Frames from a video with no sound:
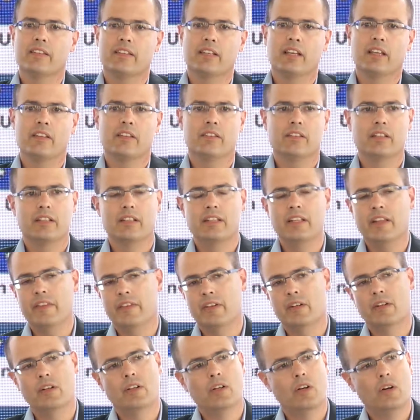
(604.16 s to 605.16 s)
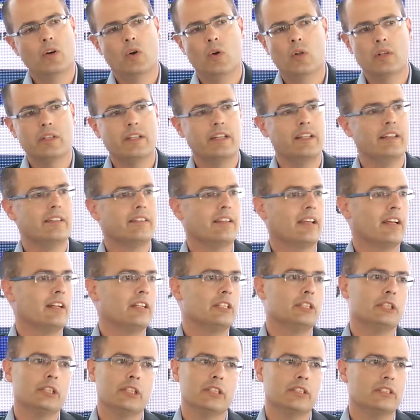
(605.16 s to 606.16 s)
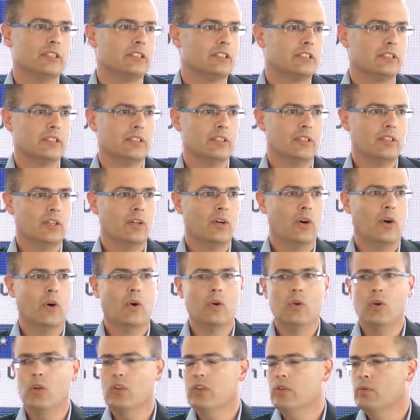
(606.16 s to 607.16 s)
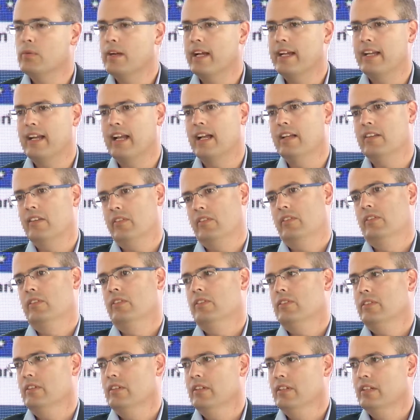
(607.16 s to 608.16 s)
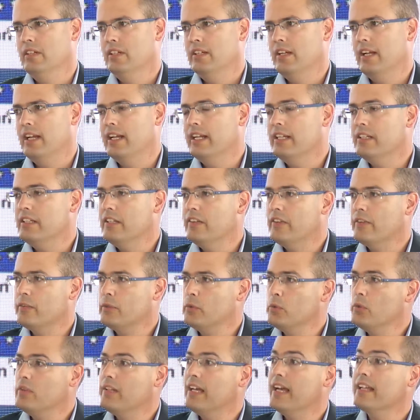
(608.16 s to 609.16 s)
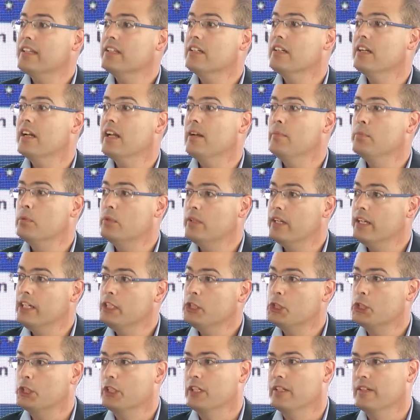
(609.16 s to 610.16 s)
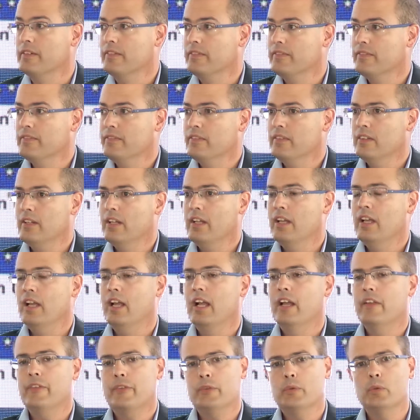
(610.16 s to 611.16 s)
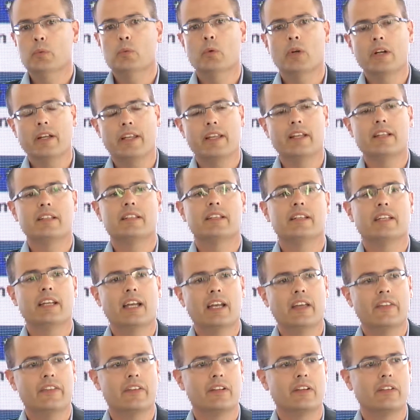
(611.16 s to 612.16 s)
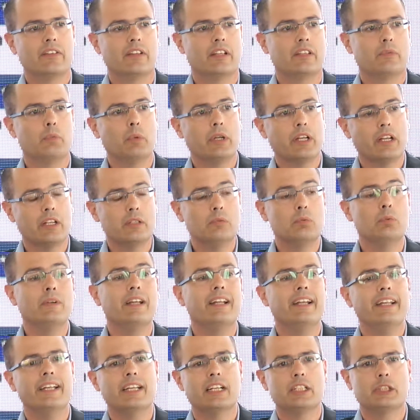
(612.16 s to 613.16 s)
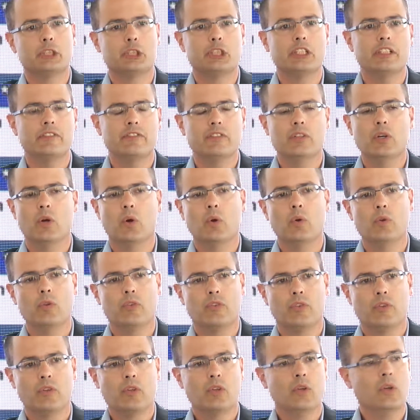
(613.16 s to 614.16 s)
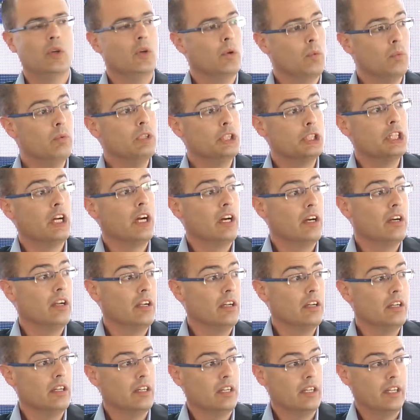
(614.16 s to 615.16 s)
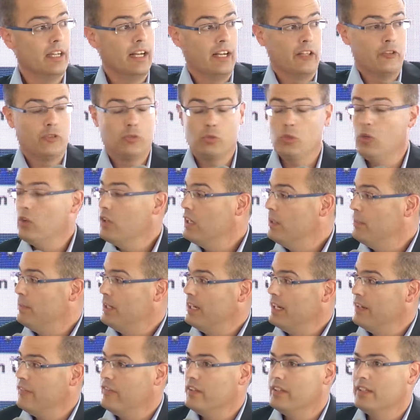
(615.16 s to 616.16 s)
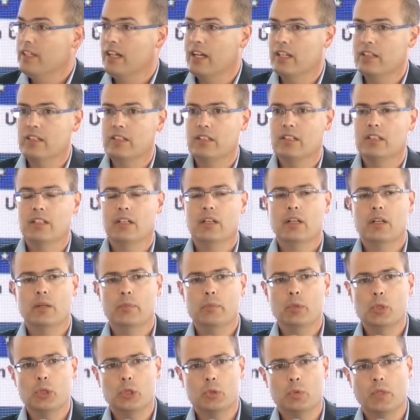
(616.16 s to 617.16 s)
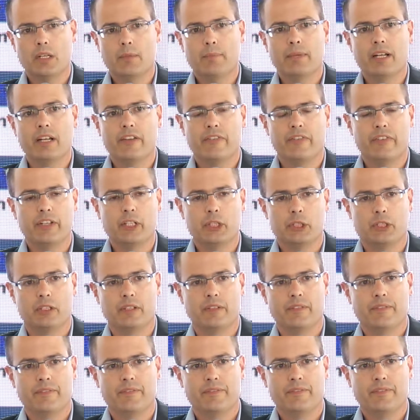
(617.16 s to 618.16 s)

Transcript: has neither all the intelligence or all the right answers. And it is through that collaboration and through working together that we can really achieve goals which are, and I strongly believe in that, mutually beneficial.